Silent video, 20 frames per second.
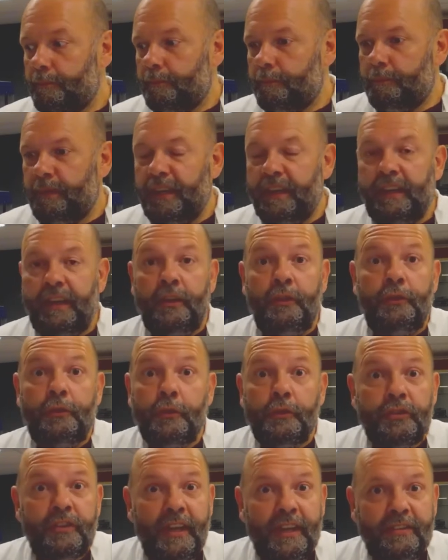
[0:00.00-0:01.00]
being
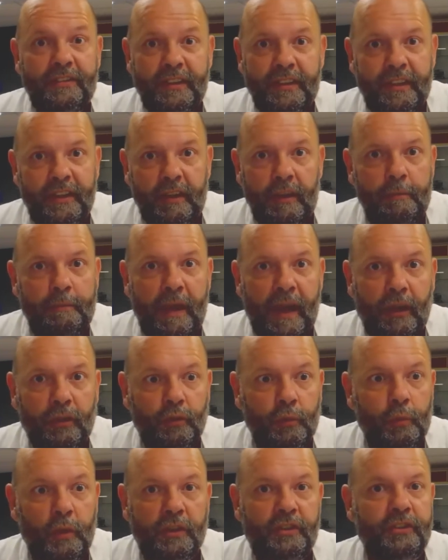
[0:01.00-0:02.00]
enthusiastic about
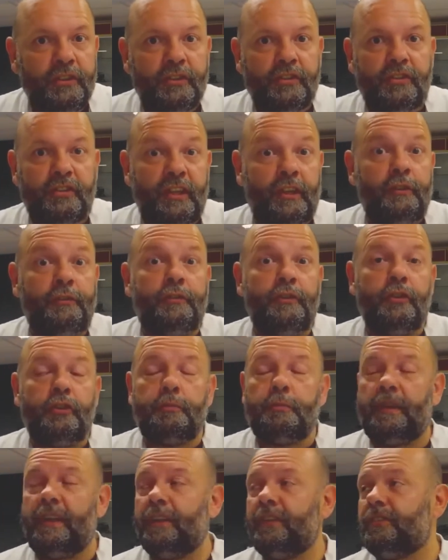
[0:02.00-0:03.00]
watches in the first
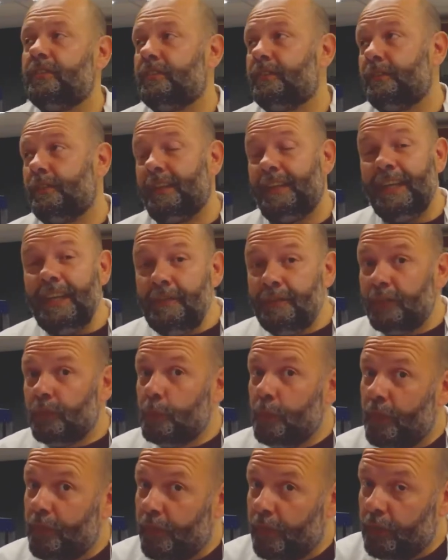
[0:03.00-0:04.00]
place, even
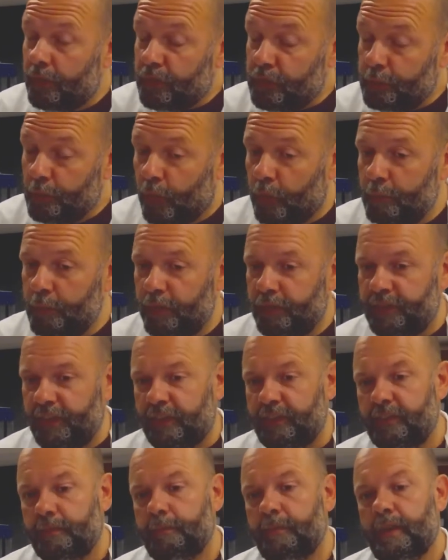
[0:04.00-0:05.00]
with a small
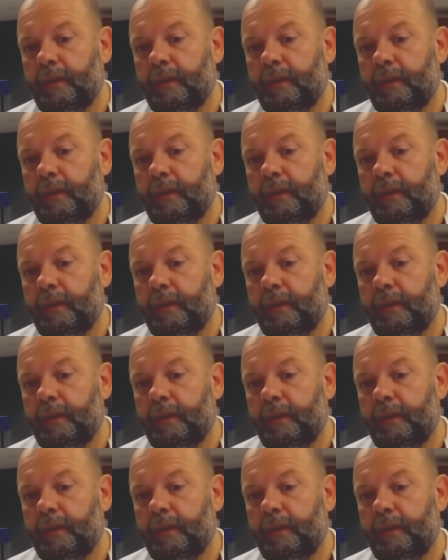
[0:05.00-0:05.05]
budget.